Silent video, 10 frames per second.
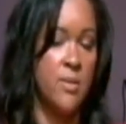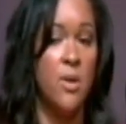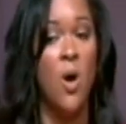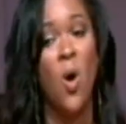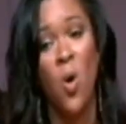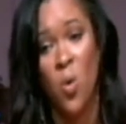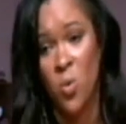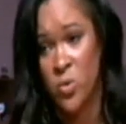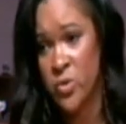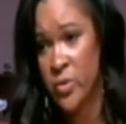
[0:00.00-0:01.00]
The
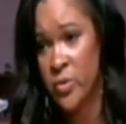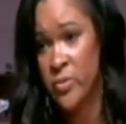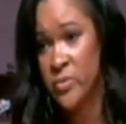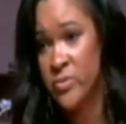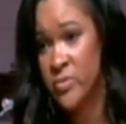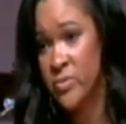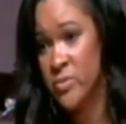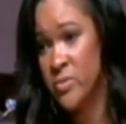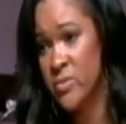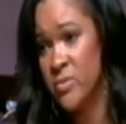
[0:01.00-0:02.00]
whole truth.
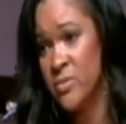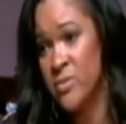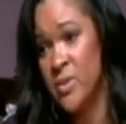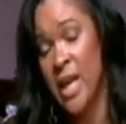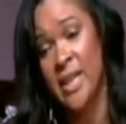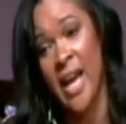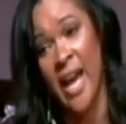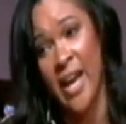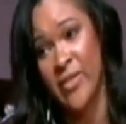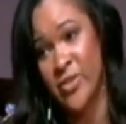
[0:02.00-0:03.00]
Not the
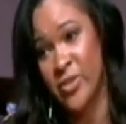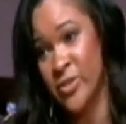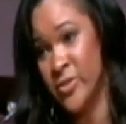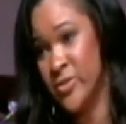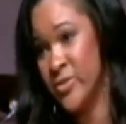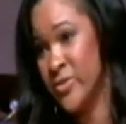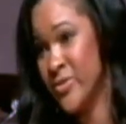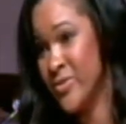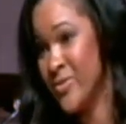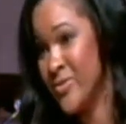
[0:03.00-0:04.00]
half truth.
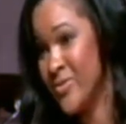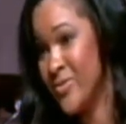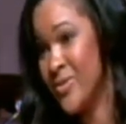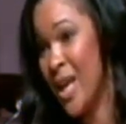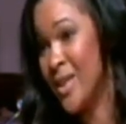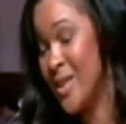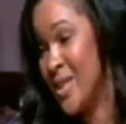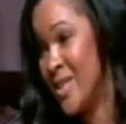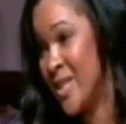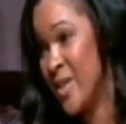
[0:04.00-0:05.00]
Not the
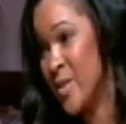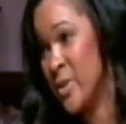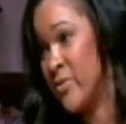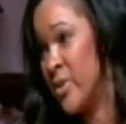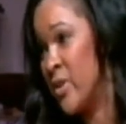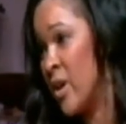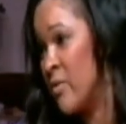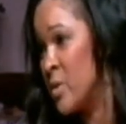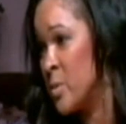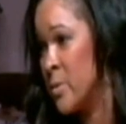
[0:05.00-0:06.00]
details we feel
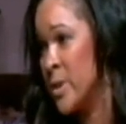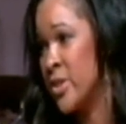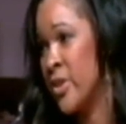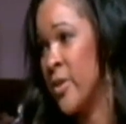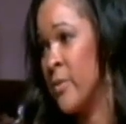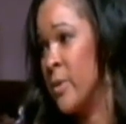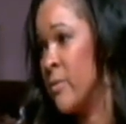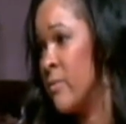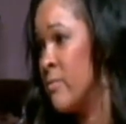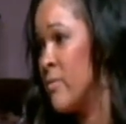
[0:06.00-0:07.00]
comfortable with sharing with
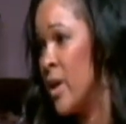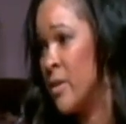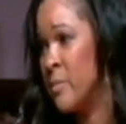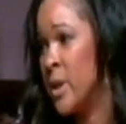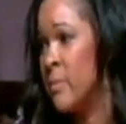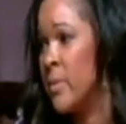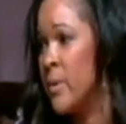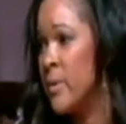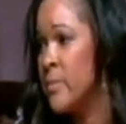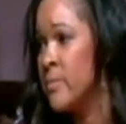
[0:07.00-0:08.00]
other
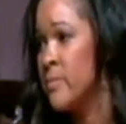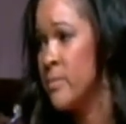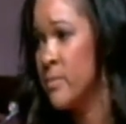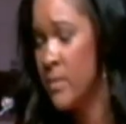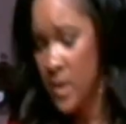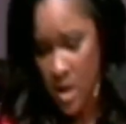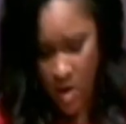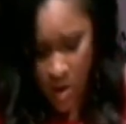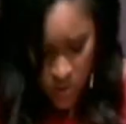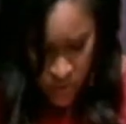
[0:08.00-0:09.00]
people. The
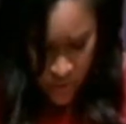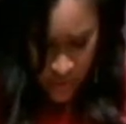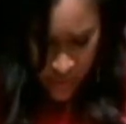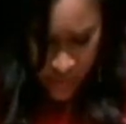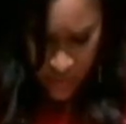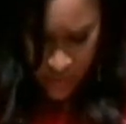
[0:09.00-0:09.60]
whole truth.